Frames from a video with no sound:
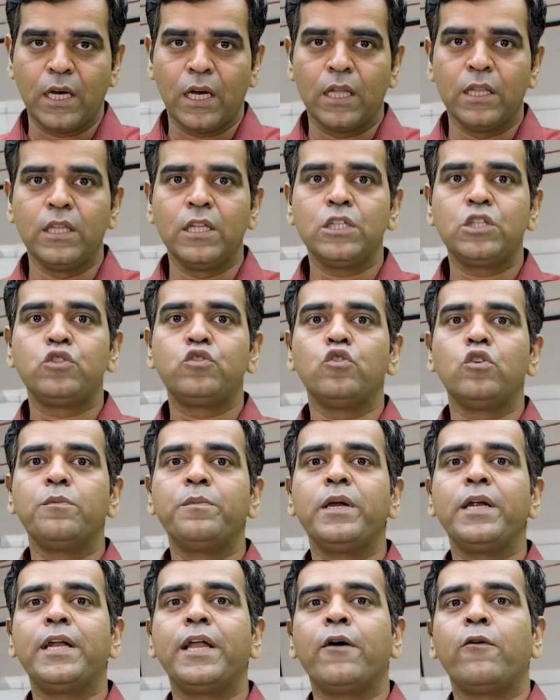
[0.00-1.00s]
This should
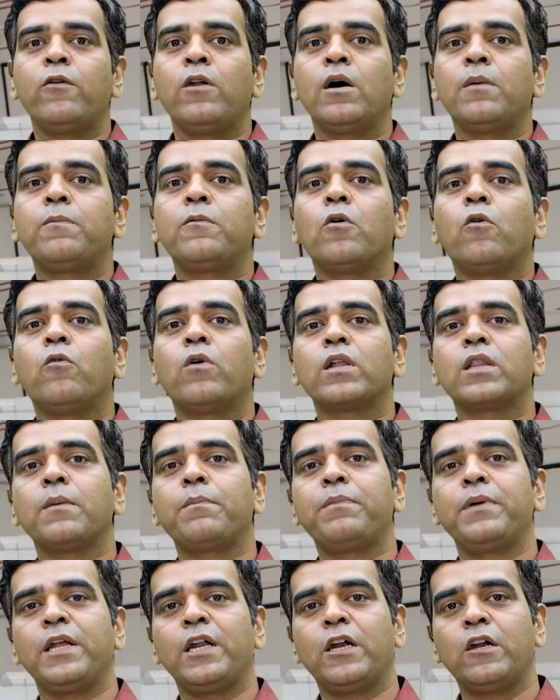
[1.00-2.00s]
be developed over the
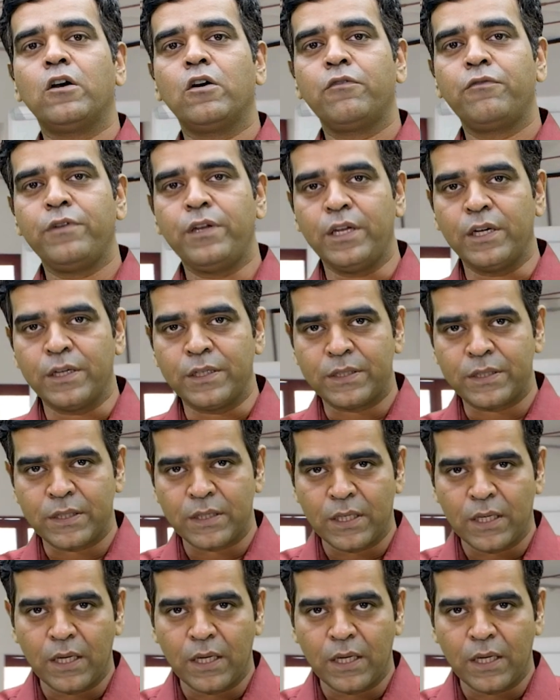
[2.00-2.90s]
period of years.